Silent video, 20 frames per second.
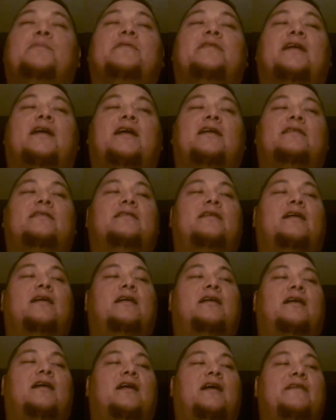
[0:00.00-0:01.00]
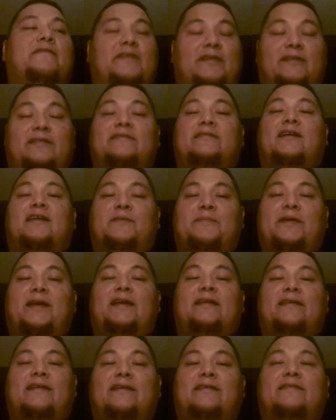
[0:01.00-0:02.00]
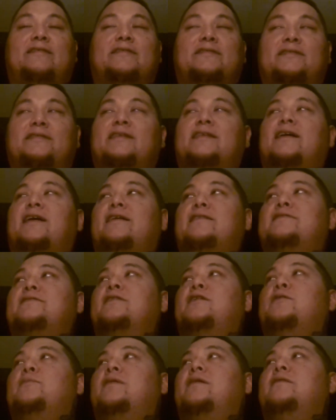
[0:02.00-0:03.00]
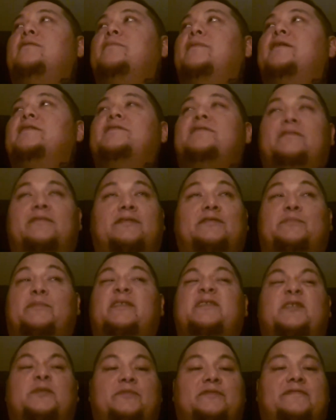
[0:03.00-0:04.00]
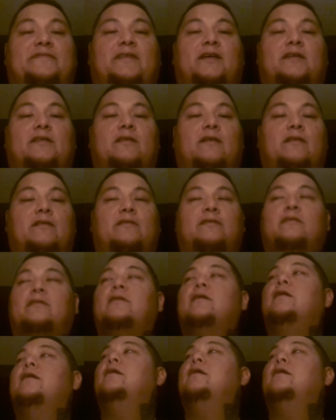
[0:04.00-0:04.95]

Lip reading: of that, I've eaten a lot of painkillers today, so my shit was fucking hurting.